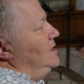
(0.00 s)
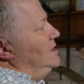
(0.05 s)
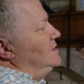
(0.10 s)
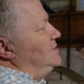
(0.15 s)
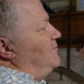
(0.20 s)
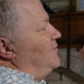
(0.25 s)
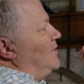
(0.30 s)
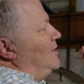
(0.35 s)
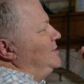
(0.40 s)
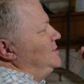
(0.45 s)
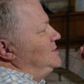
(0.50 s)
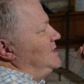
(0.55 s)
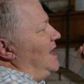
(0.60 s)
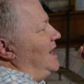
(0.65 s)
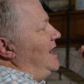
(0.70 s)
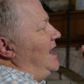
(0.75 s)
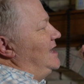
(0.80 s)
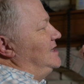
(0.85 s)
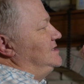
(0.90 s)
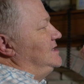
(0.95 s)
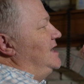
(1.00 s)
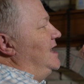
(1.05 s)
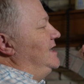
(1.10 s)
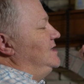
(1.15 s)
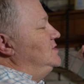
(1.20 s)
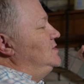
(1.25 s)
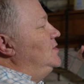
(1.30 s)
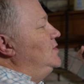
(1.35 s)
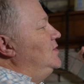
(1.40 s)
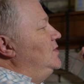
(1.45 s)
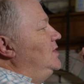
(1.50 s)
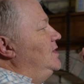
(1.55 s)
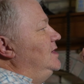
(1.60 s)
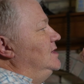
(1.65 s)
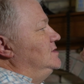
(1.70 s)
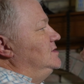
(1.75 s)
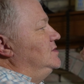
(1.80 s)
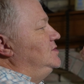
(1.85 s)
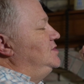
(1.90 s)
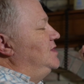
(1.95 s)
This front sight has a nice hood.
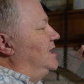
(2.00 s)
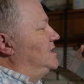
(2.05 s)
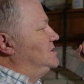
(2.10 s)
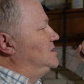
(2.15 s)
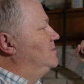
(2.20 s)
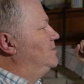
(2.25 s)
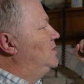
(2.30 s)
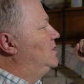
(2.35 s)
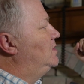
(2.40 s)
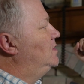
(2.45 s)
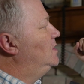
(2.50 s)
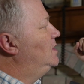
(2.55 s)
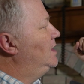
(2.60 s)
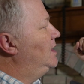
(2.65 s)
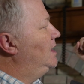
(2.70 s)
It's adjustable.